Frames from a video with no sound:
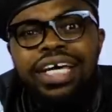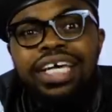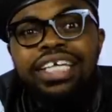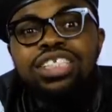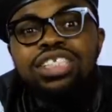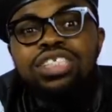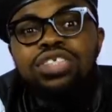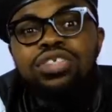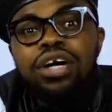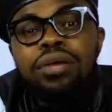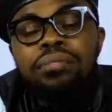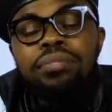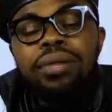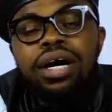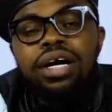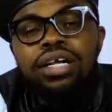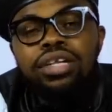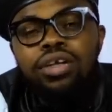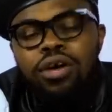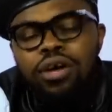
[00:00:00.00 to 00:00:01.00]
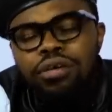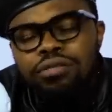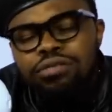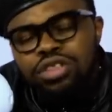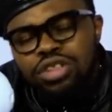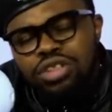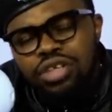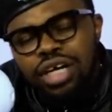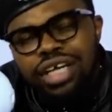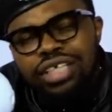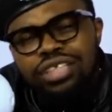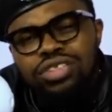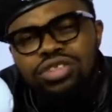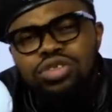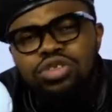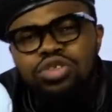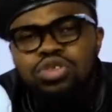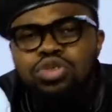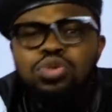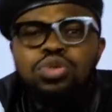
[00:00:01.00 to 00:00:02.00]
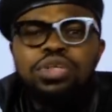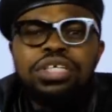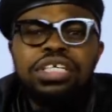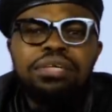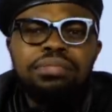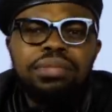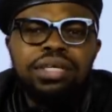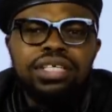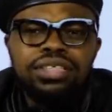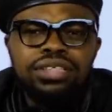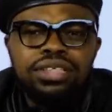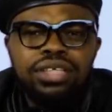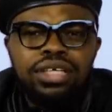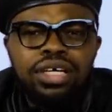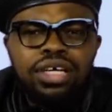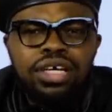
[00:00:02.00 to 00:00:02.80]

extra mile of trying to do gimmicks,